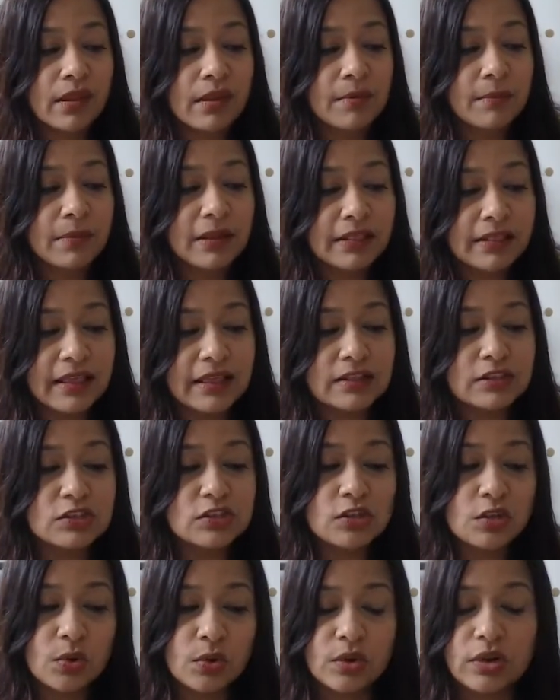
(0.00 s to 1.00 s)
but then
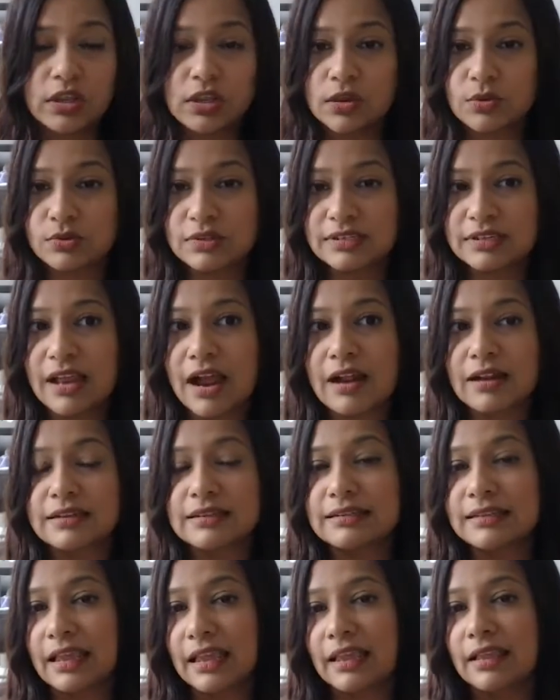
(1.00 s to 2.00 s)
slowly you start
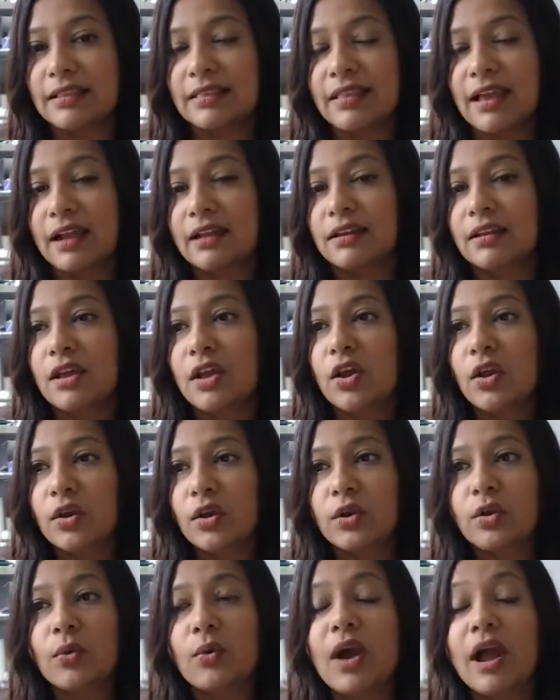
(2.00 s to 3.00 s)
saying that,
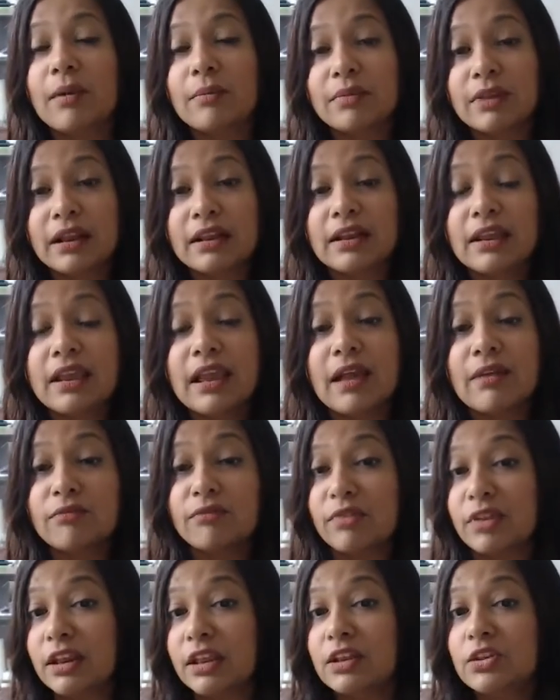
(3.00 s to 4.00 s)
no, I'm ready, I'm
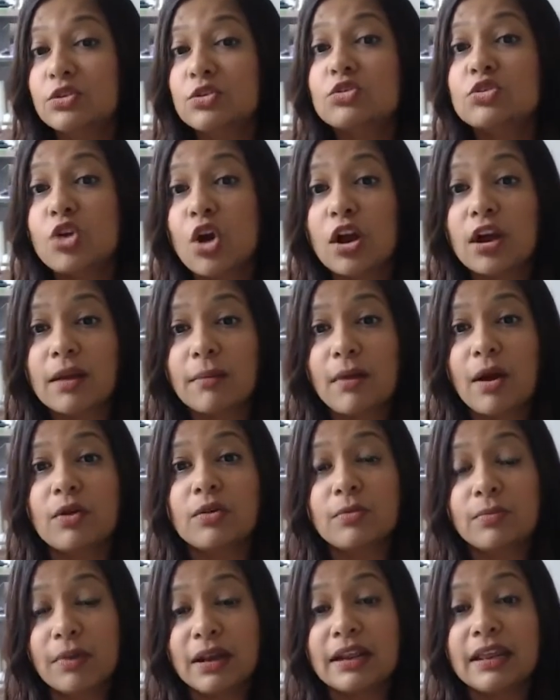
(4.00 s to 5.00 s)
willing to talk about
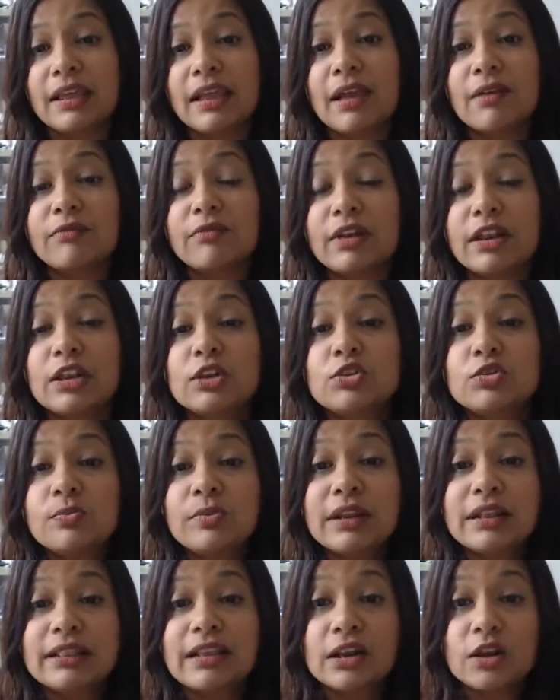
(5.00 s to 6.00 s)
money, I'm willing to
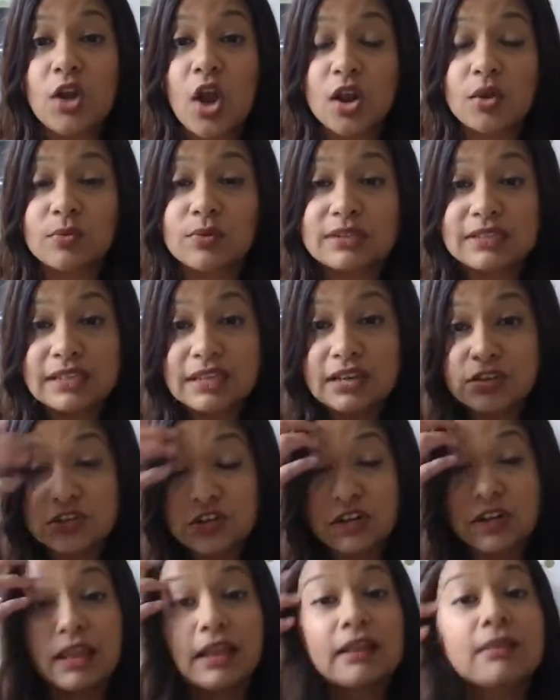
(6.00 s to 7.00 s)
bring that conversation
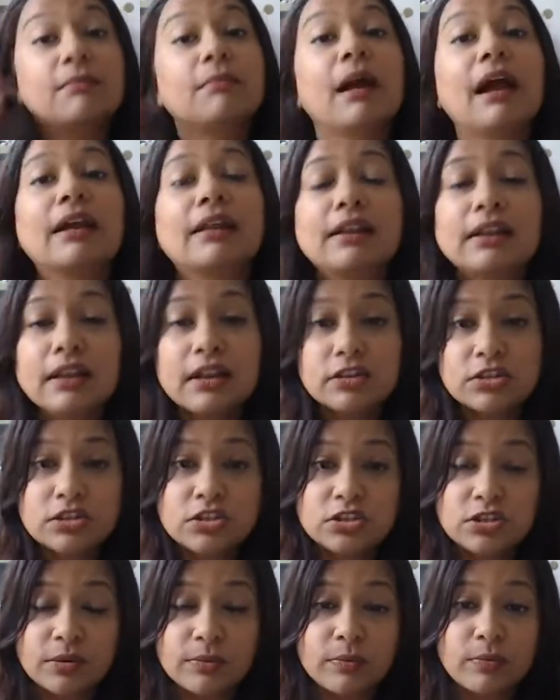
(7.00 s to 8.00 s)
in my
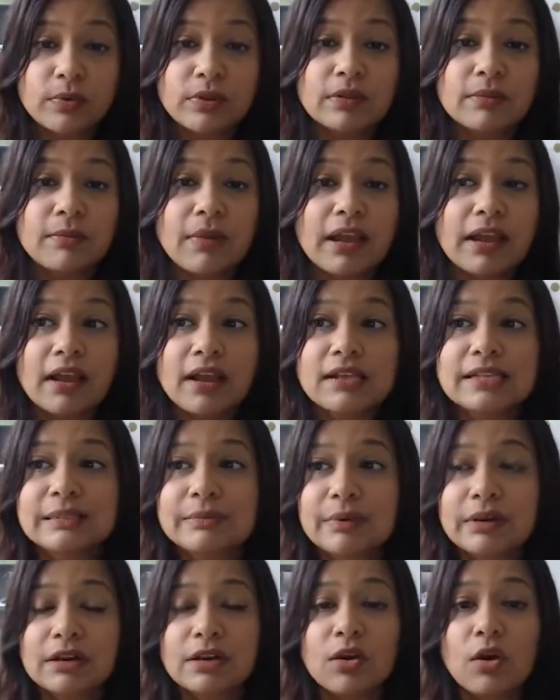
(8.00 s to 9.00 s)
relationship with my
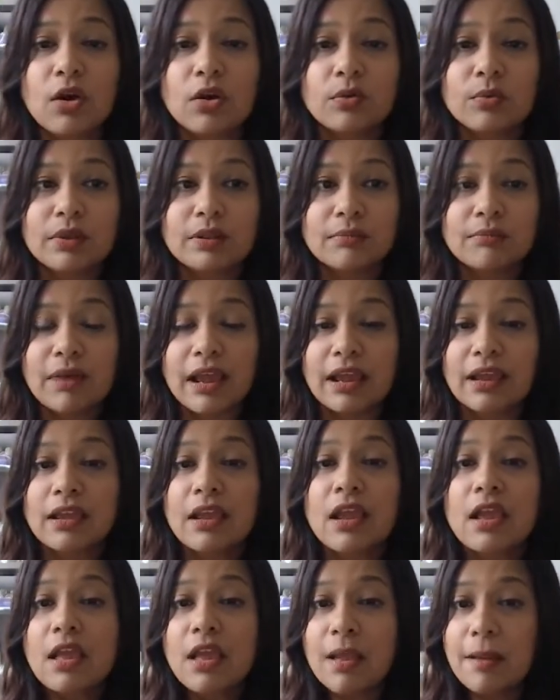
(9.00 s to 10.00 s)
husband or with my
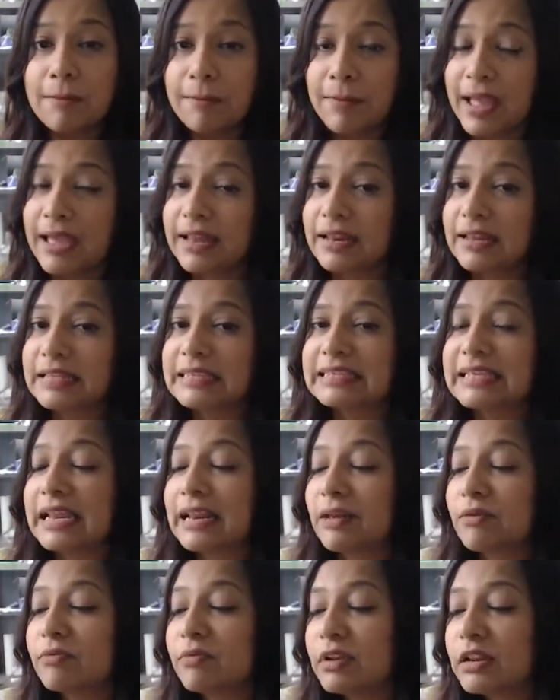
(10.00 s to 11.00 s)
parents, and
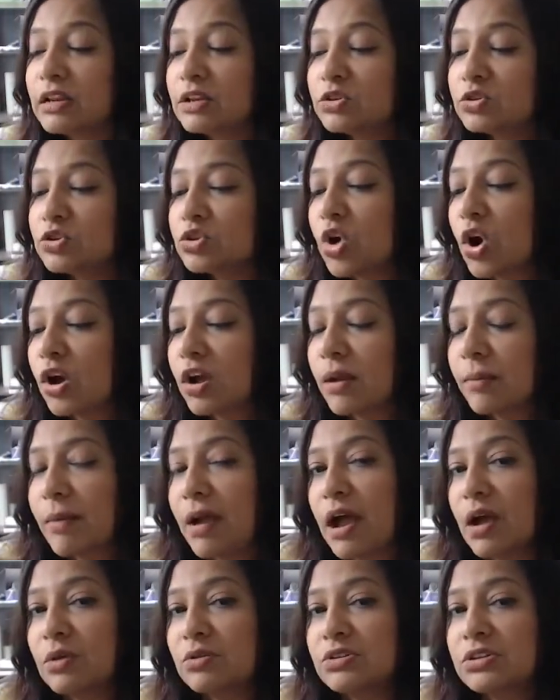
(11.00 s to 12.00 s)
I'm willing to talk
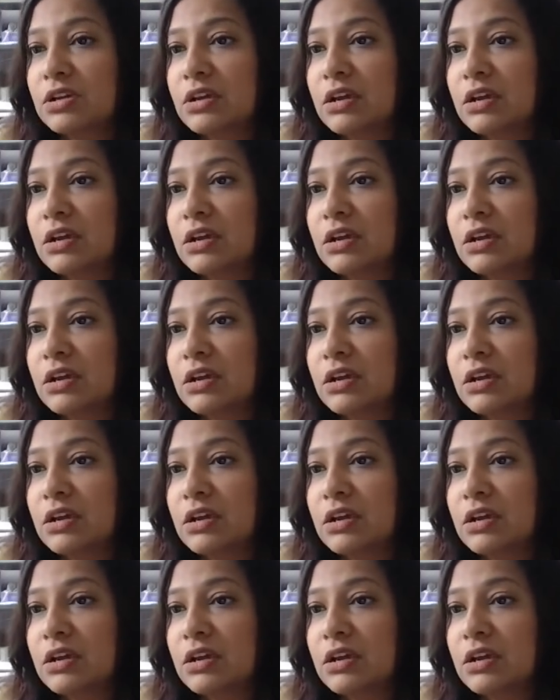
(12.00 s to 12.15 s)
about